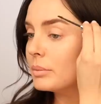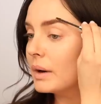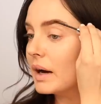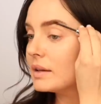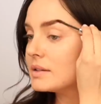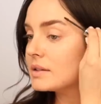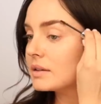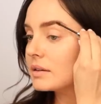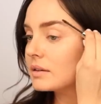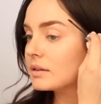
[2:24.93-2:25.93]
but...
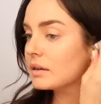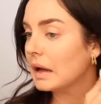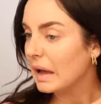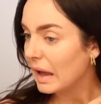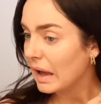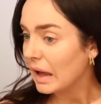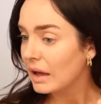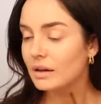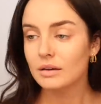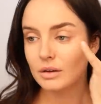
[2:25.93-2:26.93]

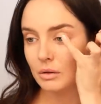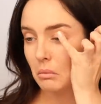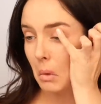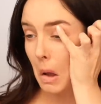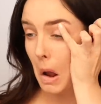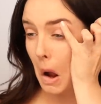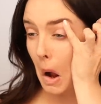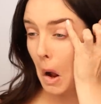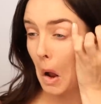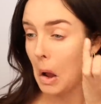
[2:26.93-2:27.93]
Ah!
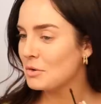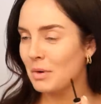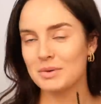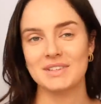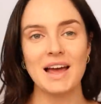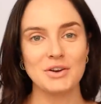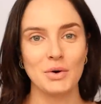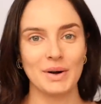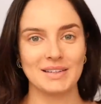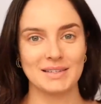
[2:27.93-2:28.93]
What was that
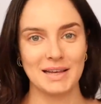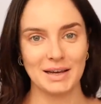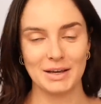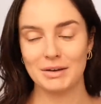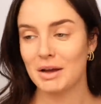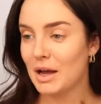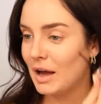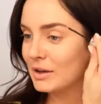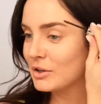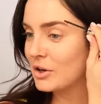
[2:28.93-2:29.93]
noise? It's like
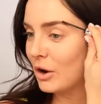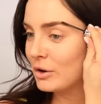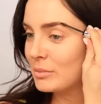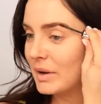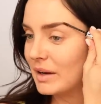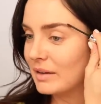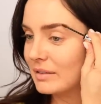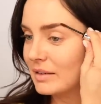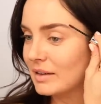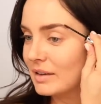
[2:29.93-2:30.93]
a goat
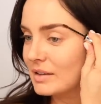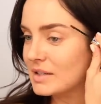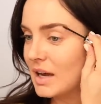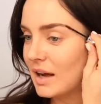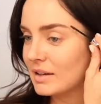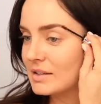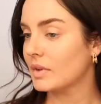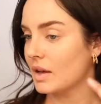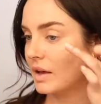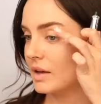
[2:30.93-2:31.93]
being attacked.
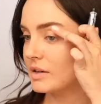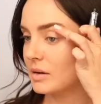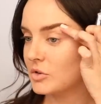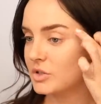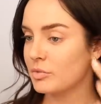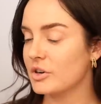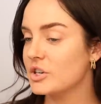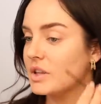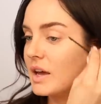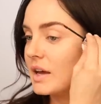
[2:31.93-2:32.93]
And I'm just
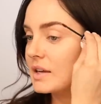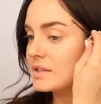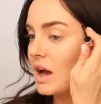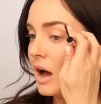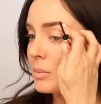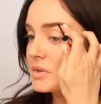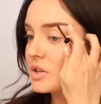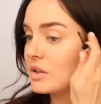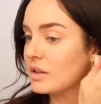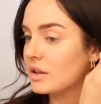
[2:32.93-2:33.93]
brushing the hairs up so
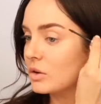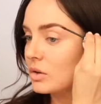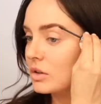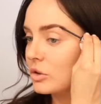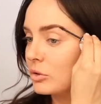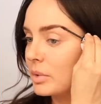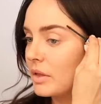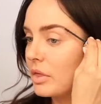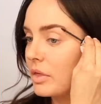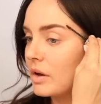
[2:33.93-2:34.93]
that they look a little bit
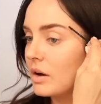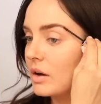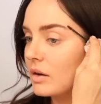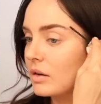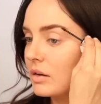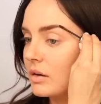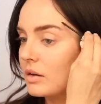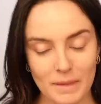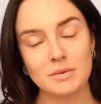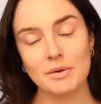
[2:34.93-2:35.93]
thicker.
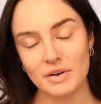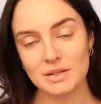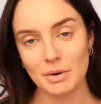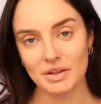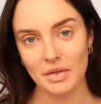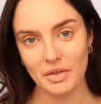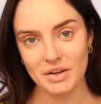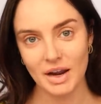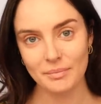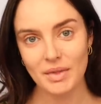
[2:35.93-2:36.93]
It was my friend's birthday the other
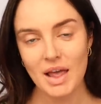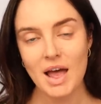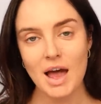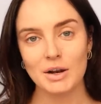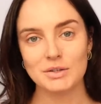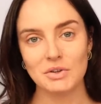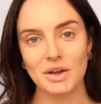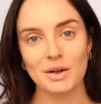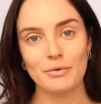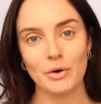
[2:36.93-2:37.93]
day, and I was
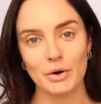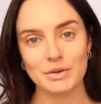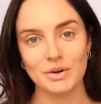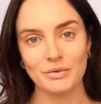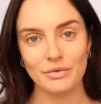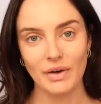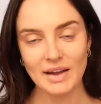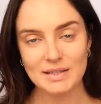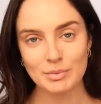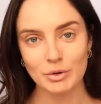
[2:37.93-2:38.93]
looking at photos on
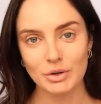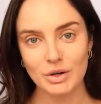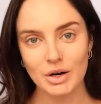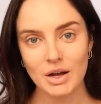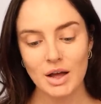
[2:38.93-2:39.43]
Facebook